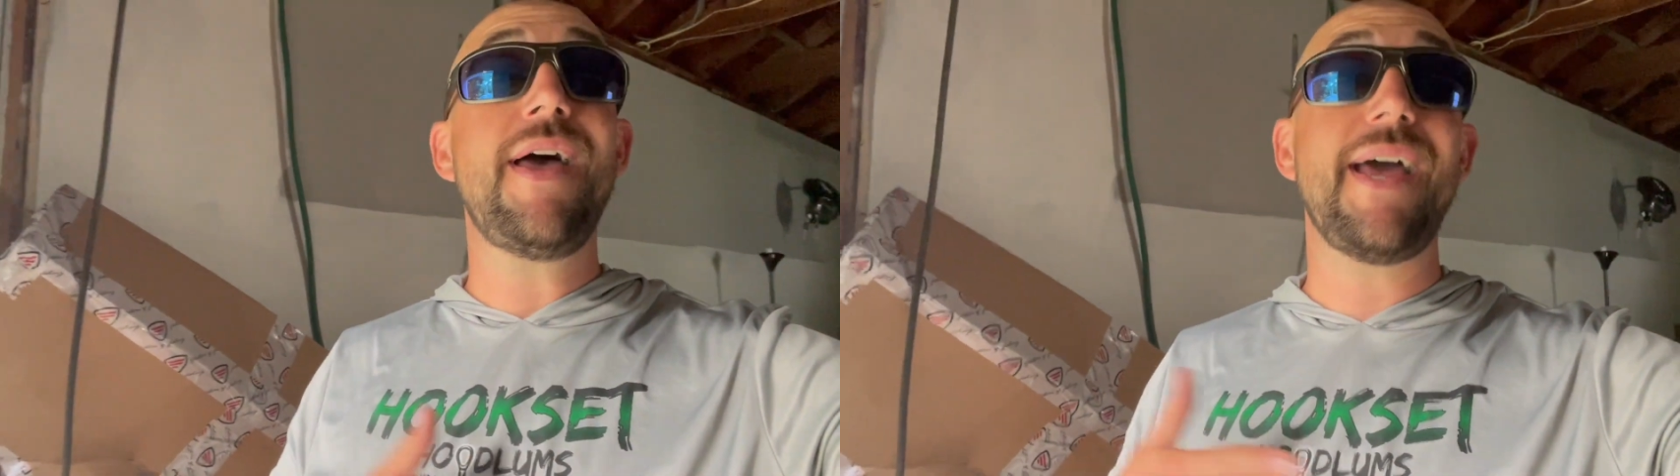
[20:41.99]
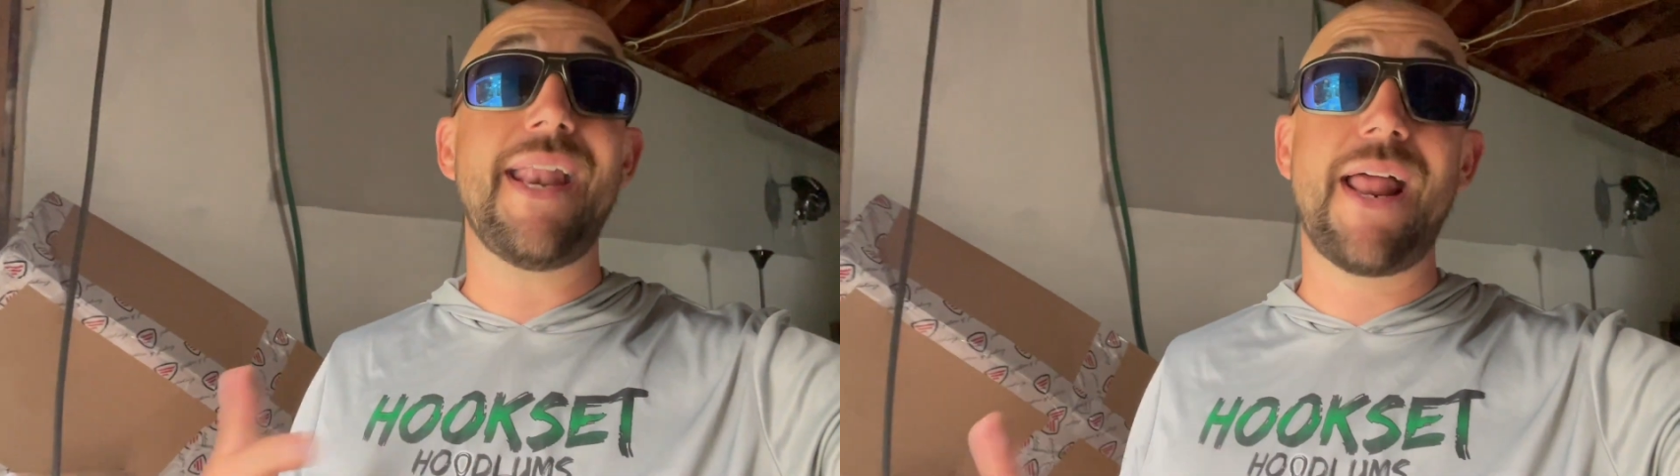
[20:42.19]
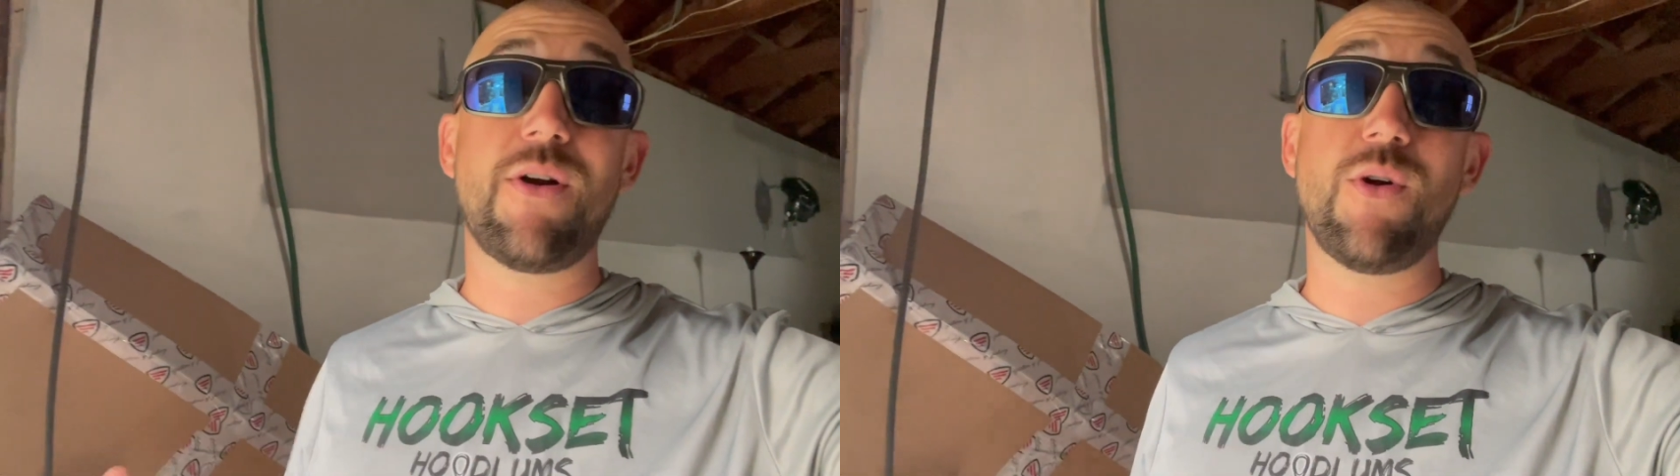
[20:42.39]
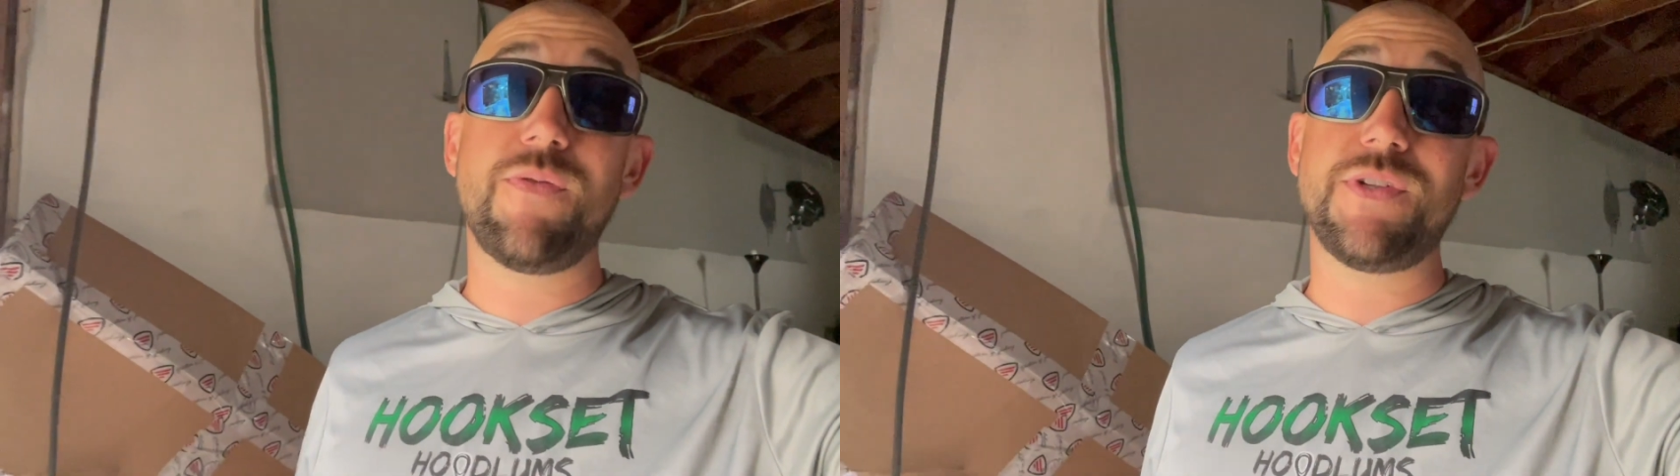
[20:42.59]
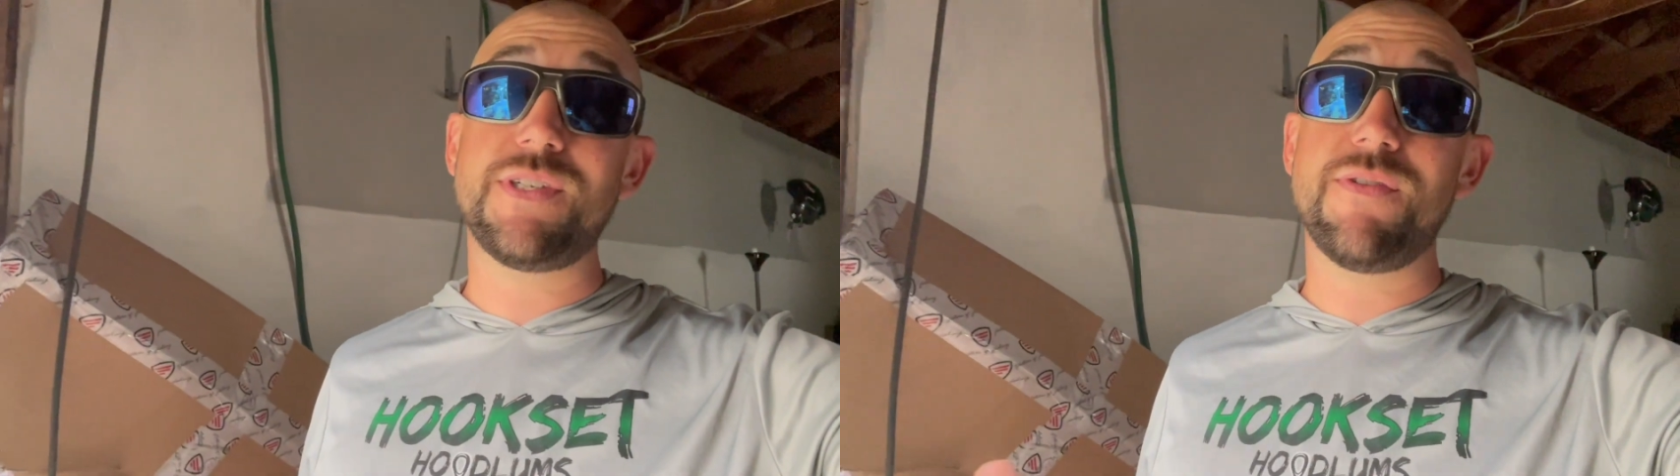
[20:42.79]
and I don't know if
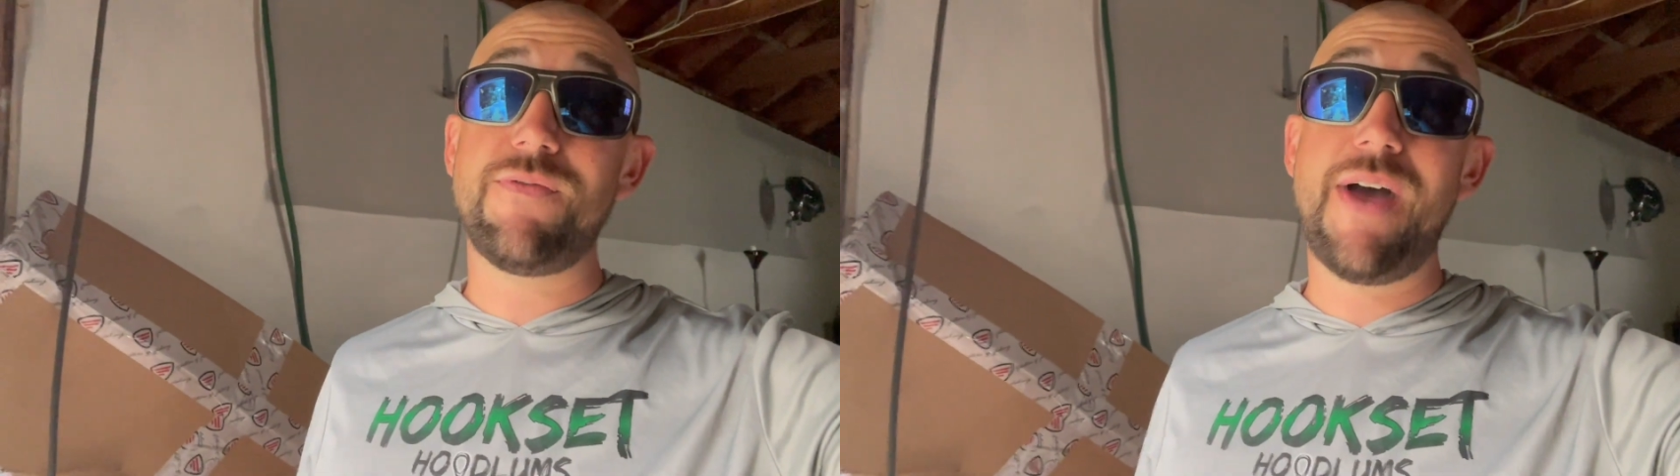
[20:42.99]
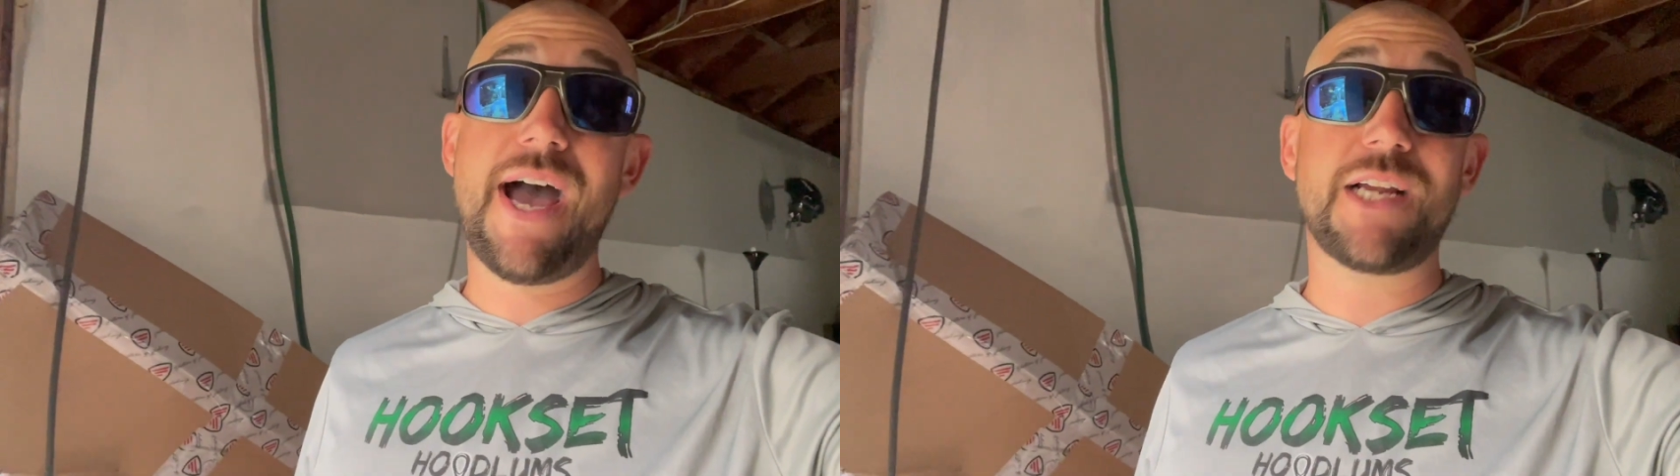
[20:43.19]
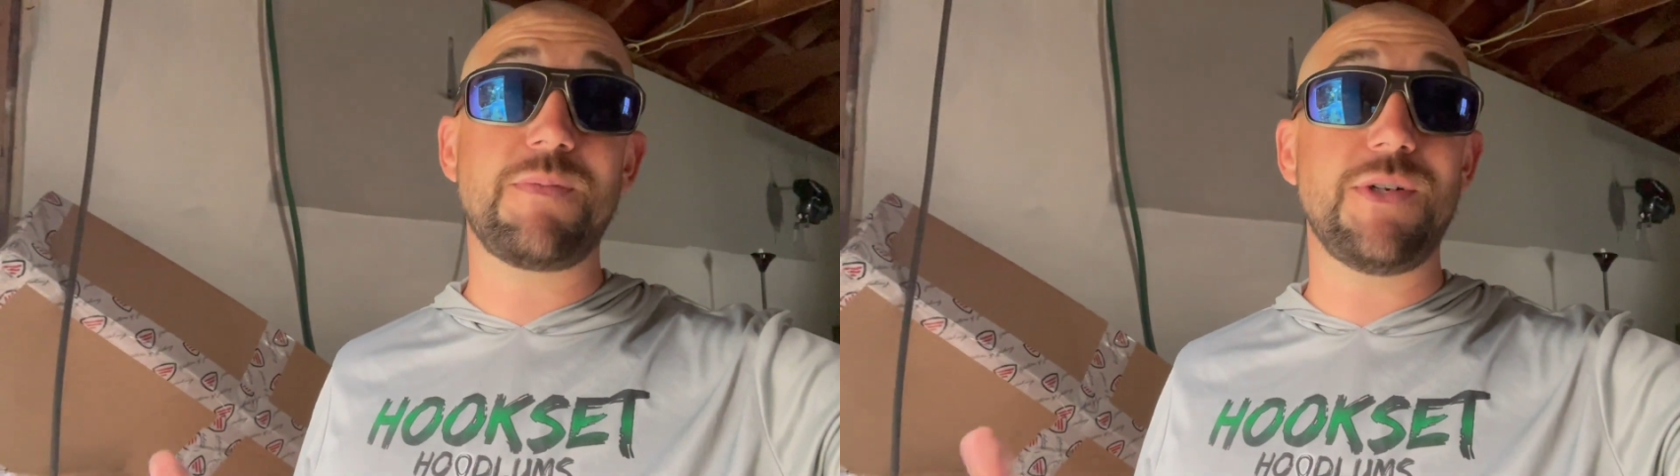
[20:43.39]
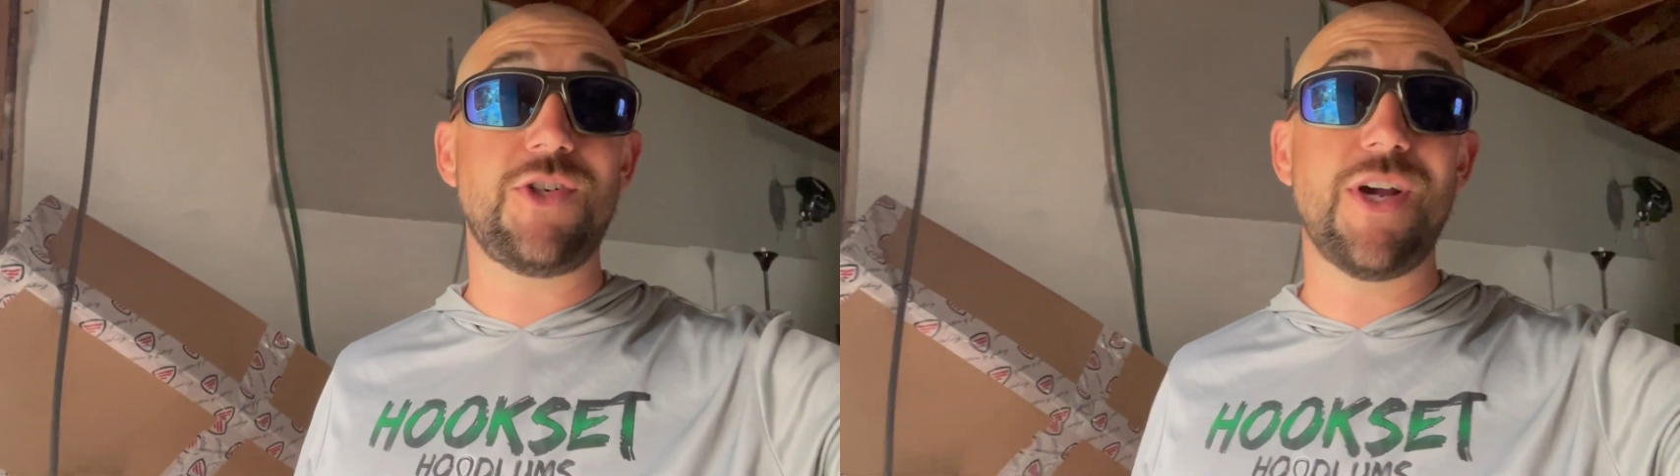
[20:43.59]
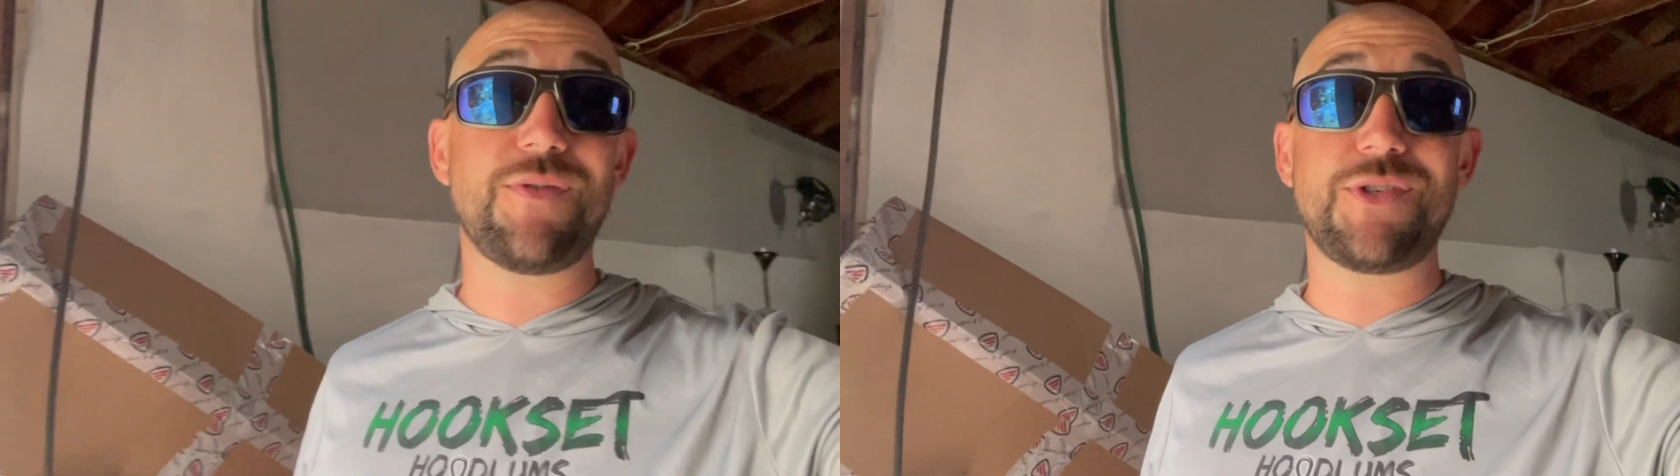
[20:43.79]
this is a fact, but
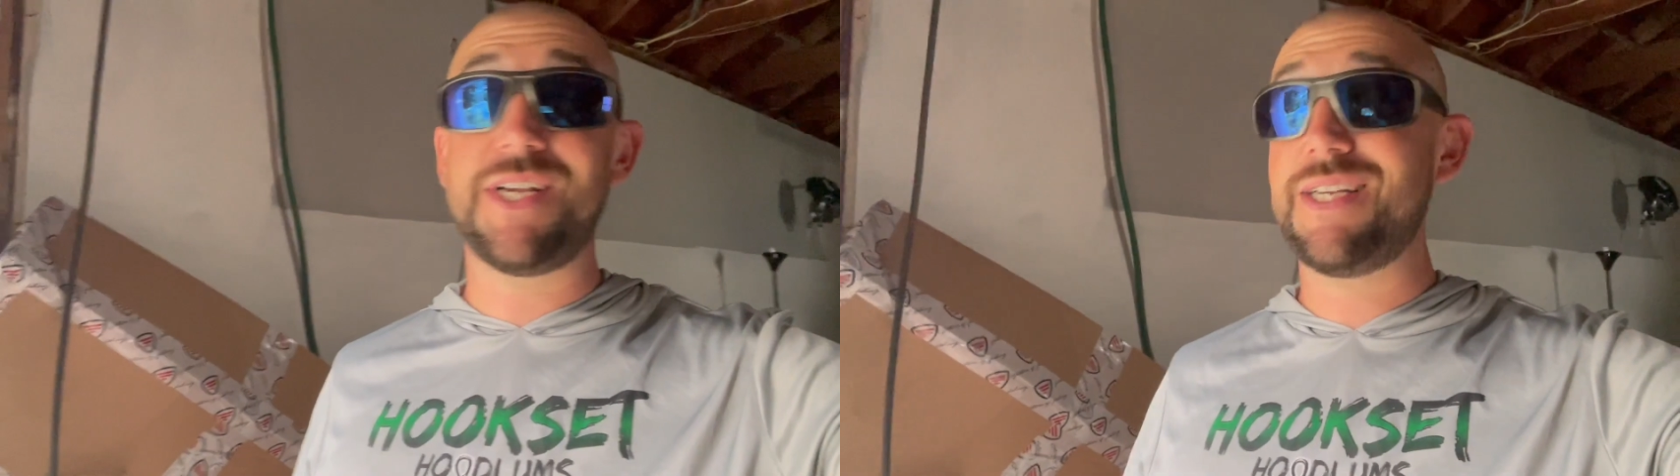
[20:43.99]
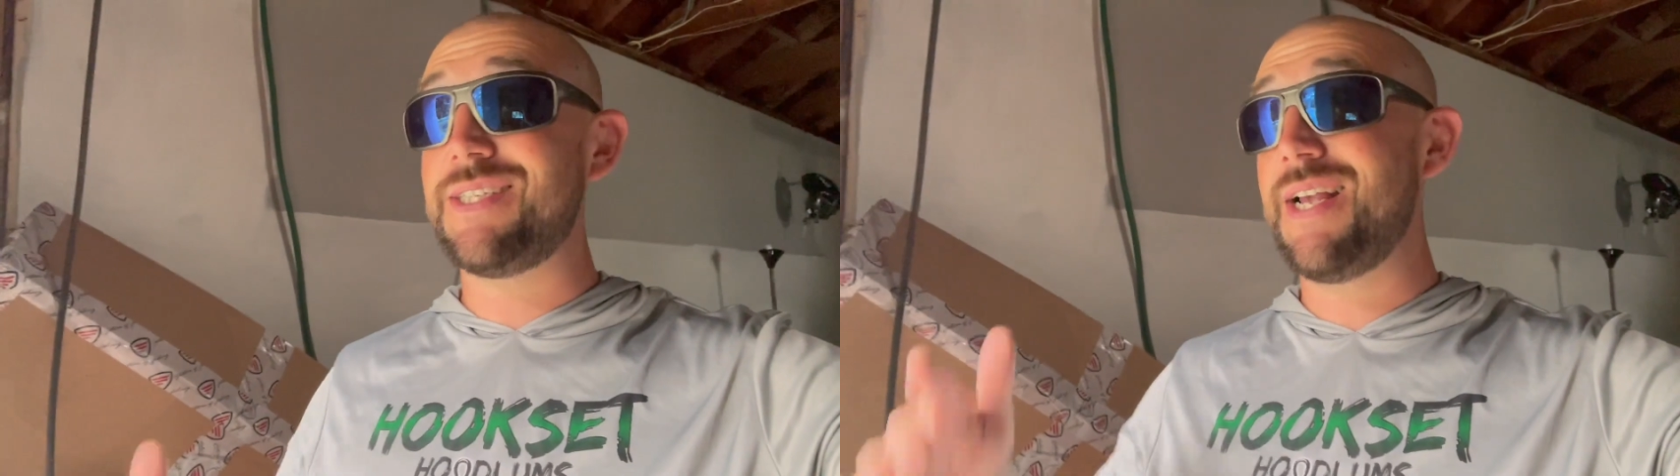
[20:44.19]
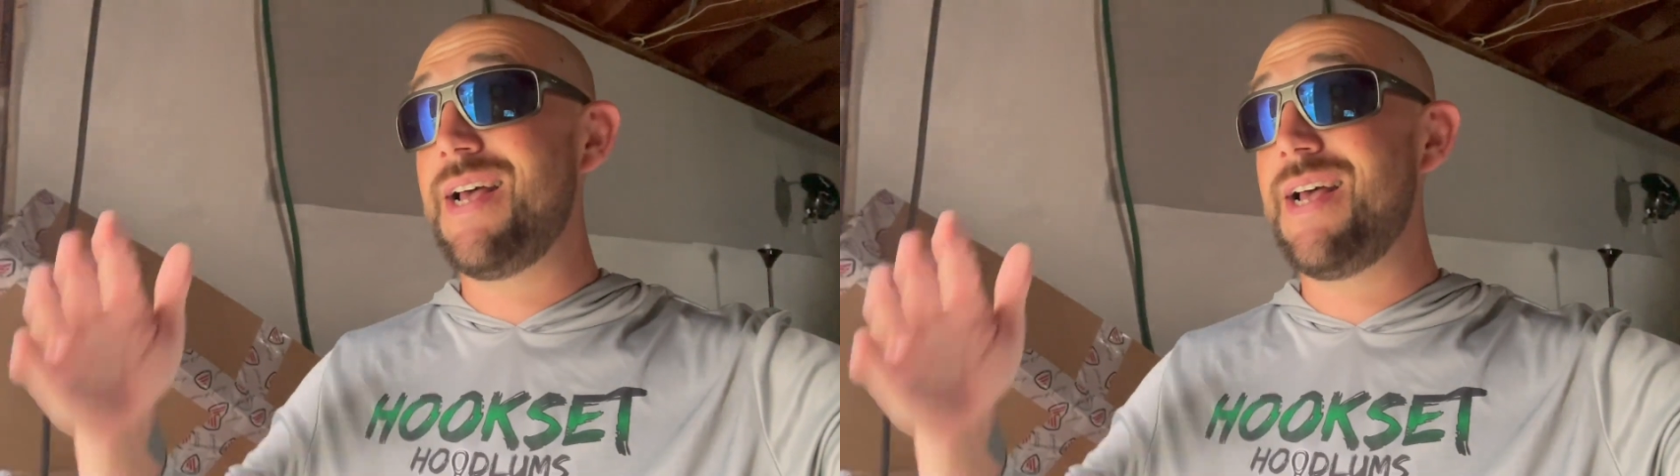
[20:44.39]
Jeff says